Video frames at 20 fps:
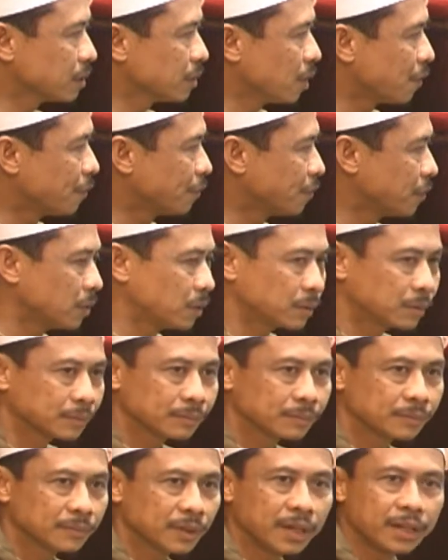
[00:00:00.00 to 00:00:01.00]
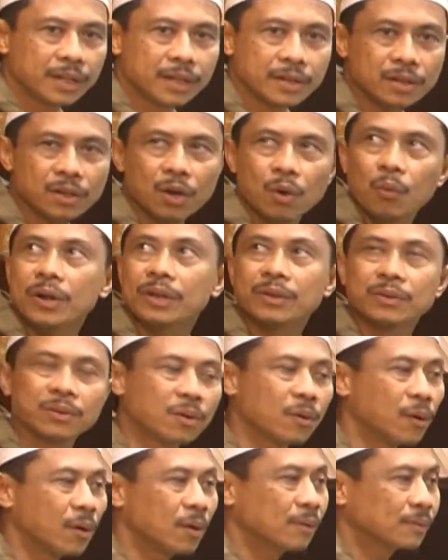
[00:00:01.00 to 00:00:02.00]
no food. He didn't know where to
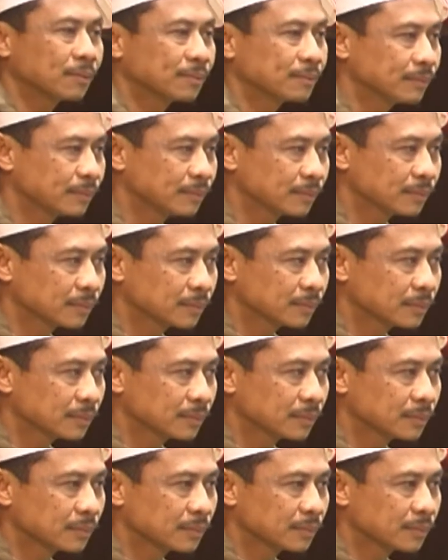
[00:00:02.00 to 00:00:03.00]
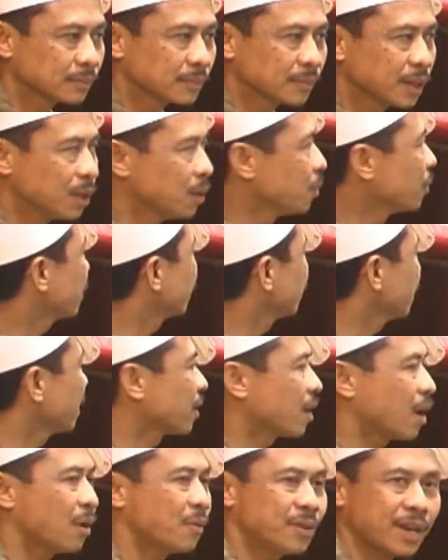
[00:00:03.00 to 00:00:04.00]
go. Looking
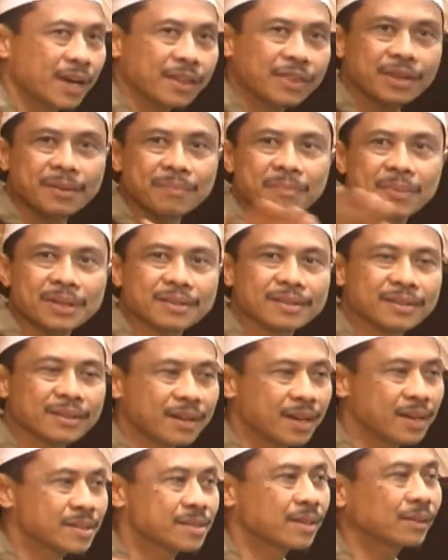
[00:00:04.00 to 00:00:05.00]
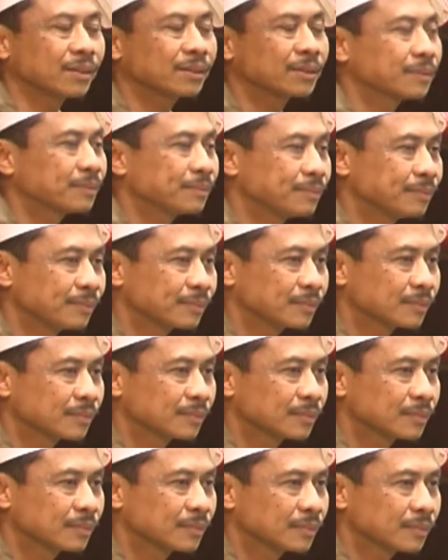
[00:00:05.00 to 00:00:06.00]
around, nothing but desert.
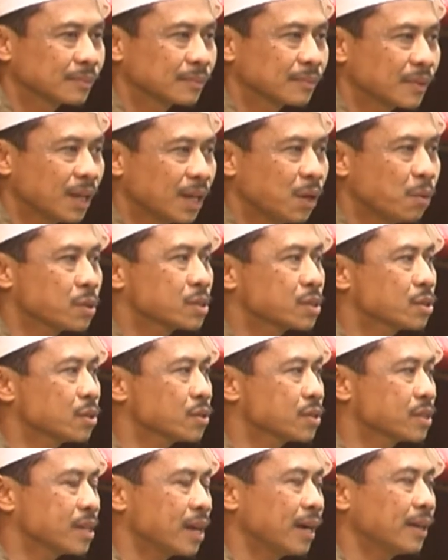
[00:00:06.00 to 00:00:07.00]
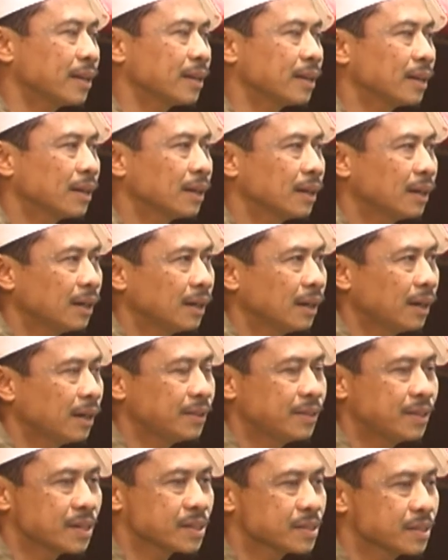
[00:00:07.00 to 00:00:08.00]
He was so sad
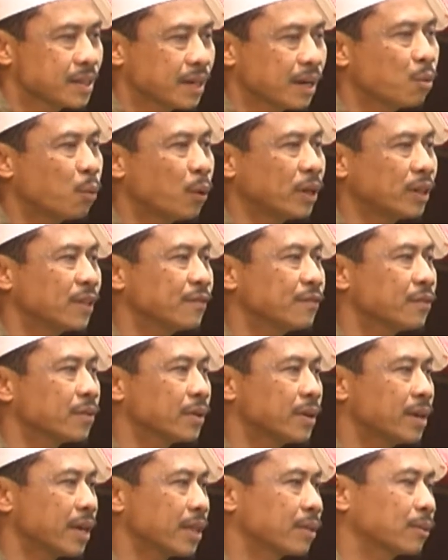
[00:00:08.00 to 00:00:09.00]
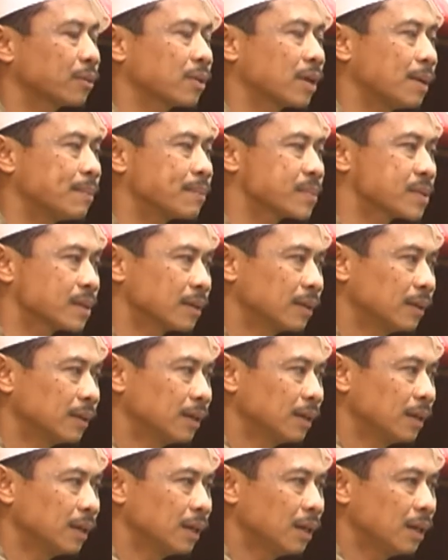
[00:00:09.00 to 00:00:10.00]
and just there waiting for a death to come.
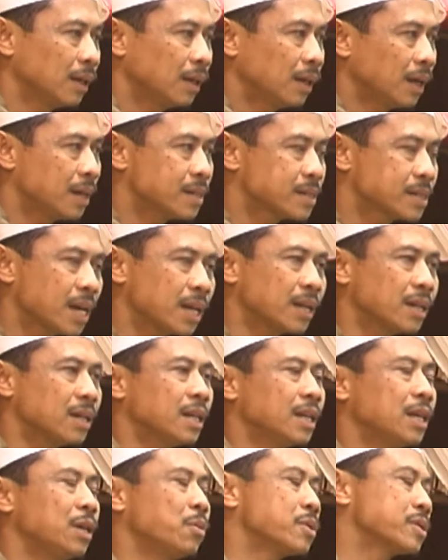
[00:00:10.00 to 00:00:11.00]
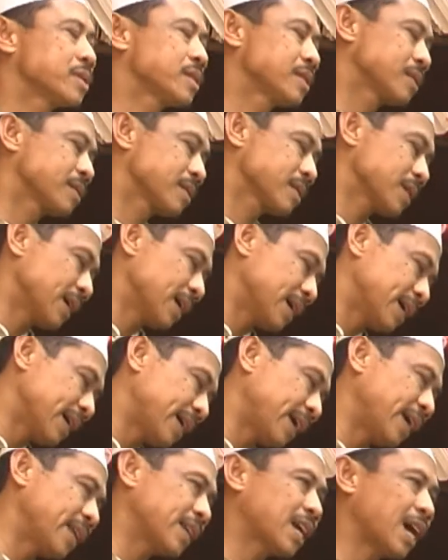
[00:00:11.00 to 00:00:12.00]
And suddenly he was
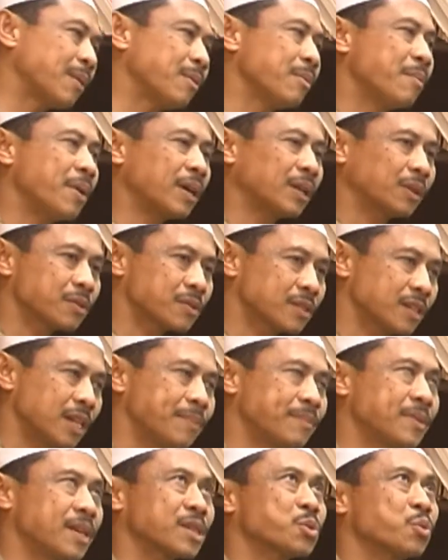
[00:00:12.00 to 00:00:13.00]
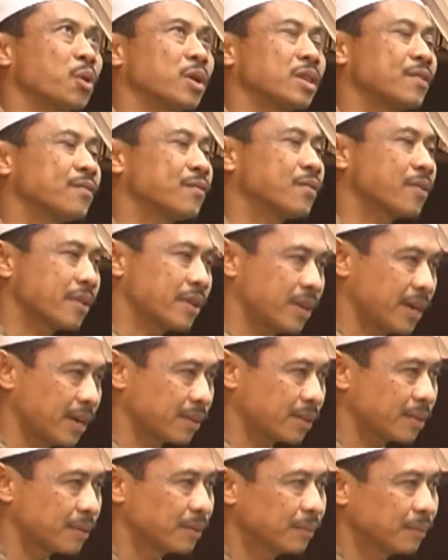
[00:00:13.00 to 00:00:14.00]
again coming back to sleep, just waiting for a
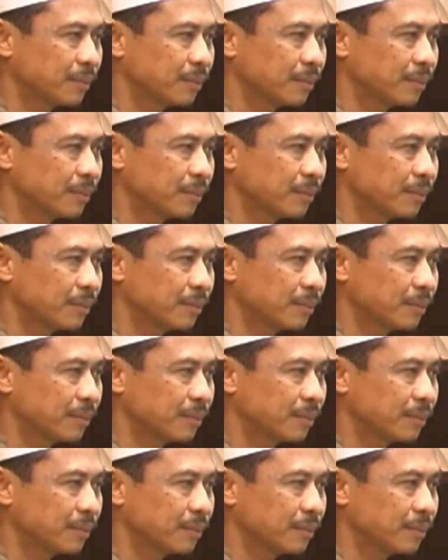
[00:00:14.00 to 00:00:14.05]
death.